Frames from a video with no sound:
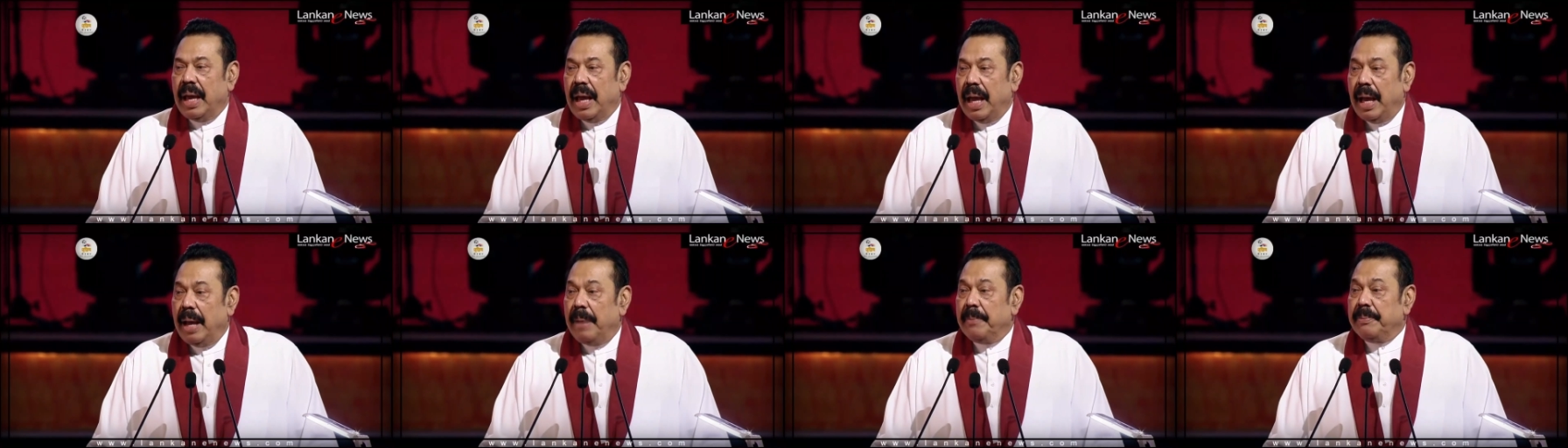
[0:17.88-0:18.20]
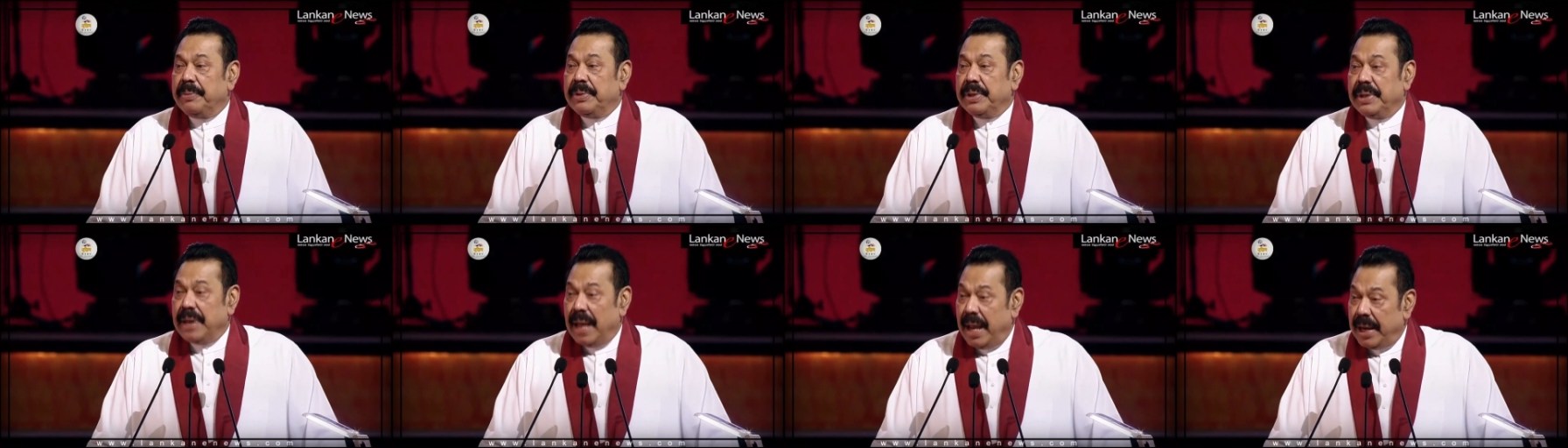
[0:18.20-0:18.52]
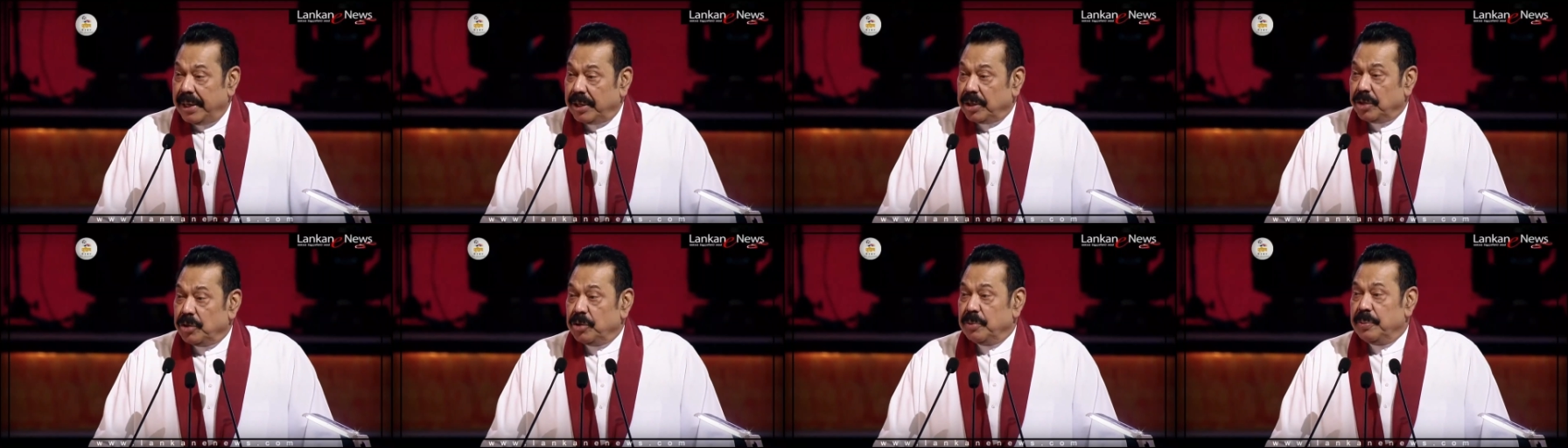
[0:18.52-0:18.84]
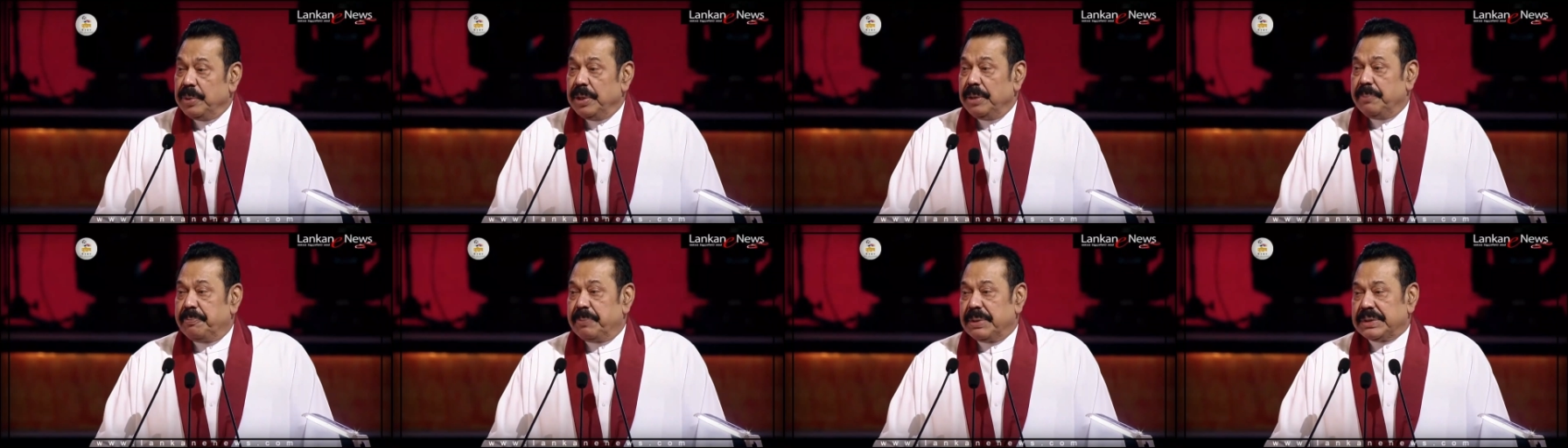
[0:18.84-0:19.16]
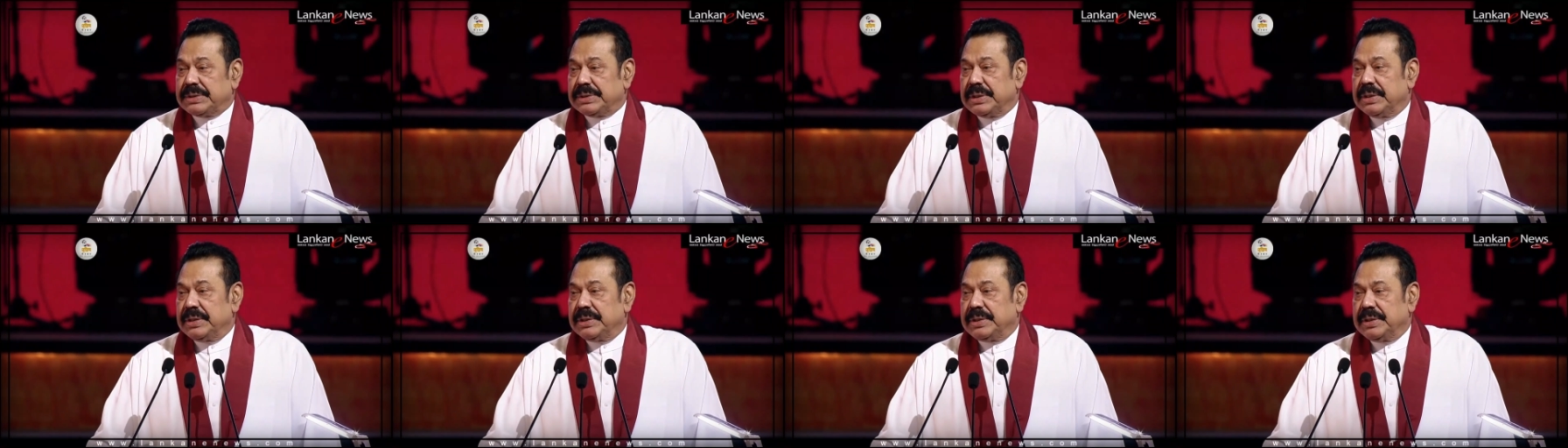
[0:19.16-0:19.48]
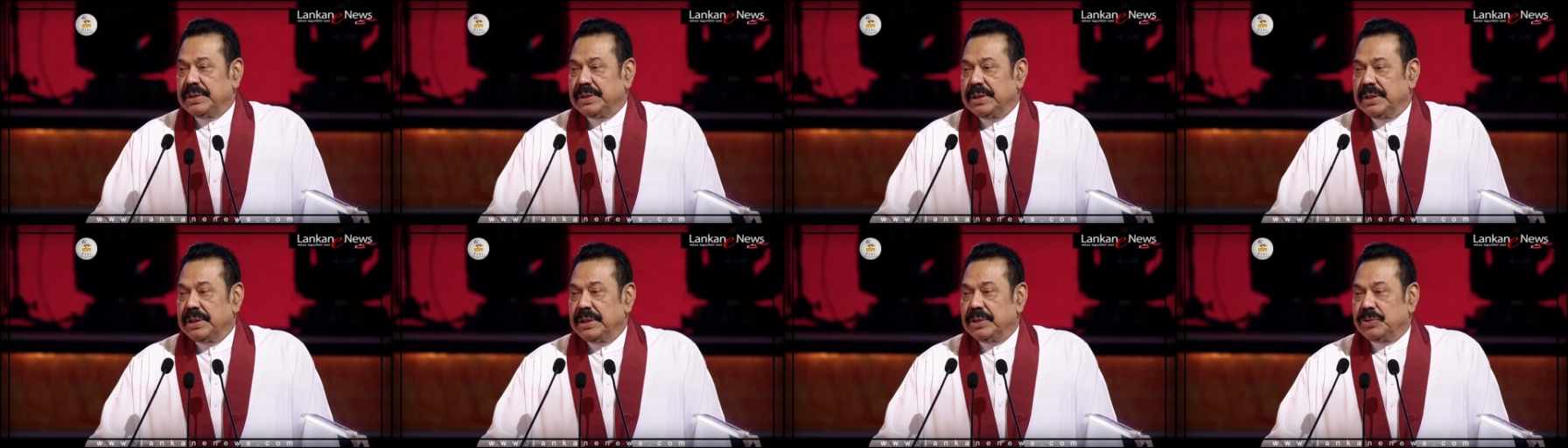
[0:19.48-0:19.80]
I am delighted to be present
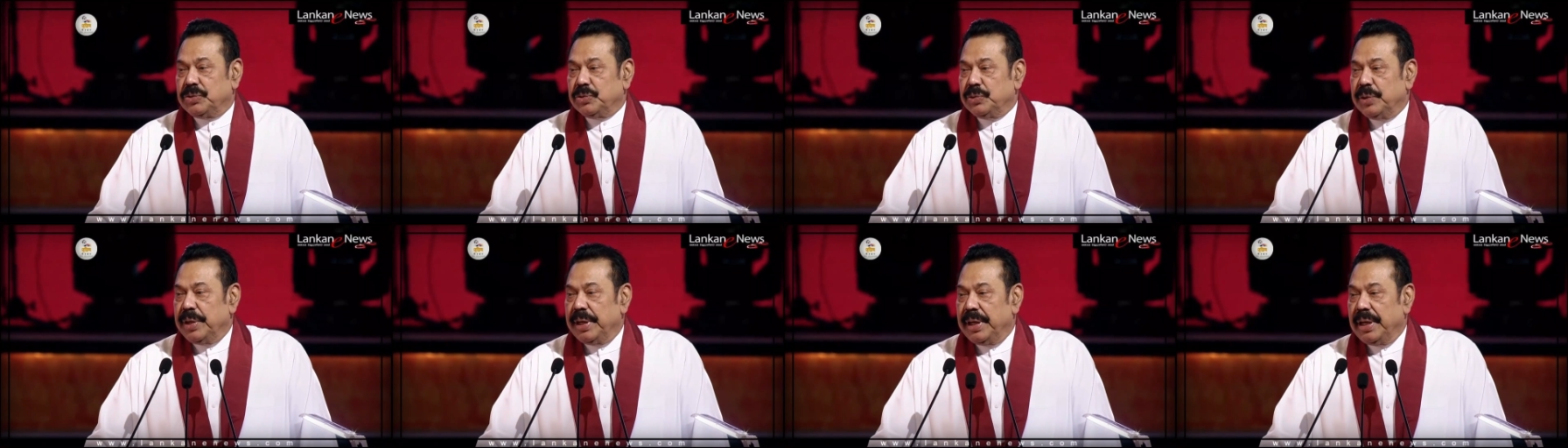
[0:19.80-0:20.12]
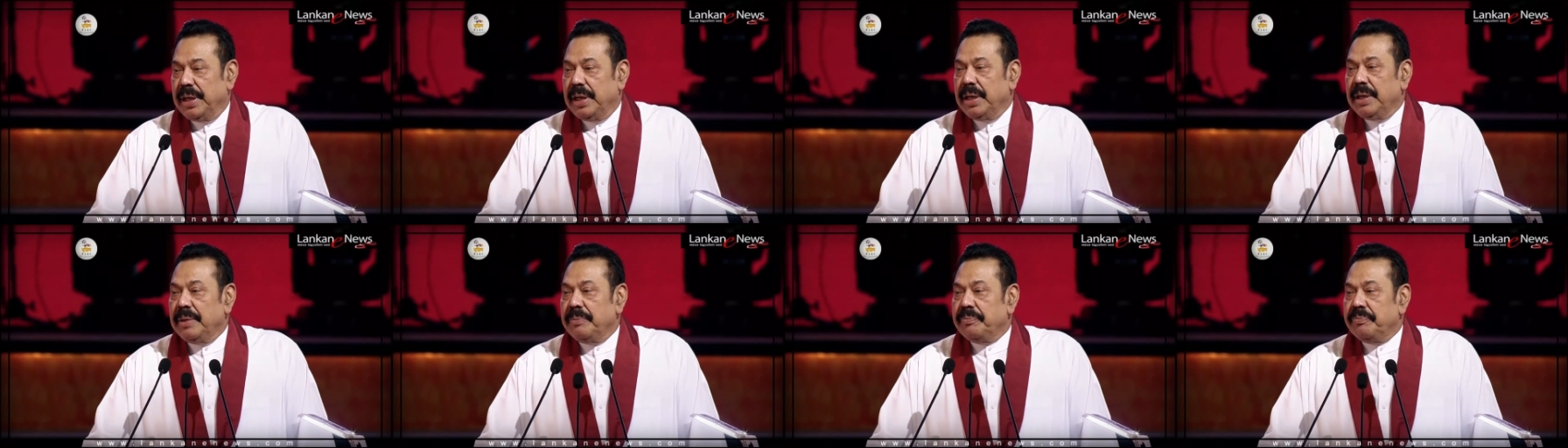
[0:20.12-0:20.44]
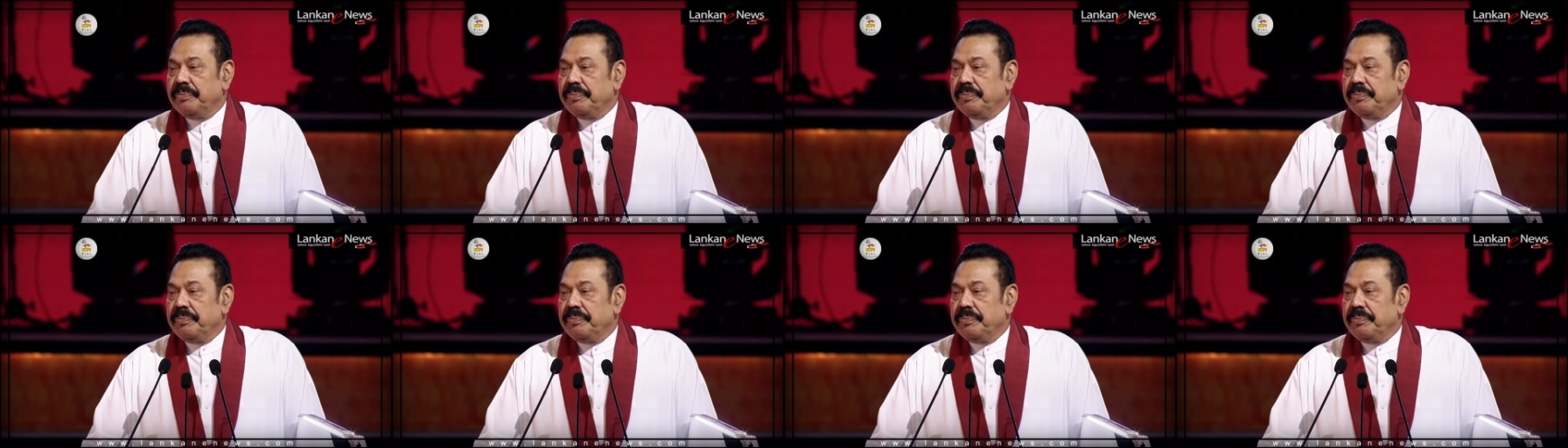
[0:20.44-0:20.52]
here today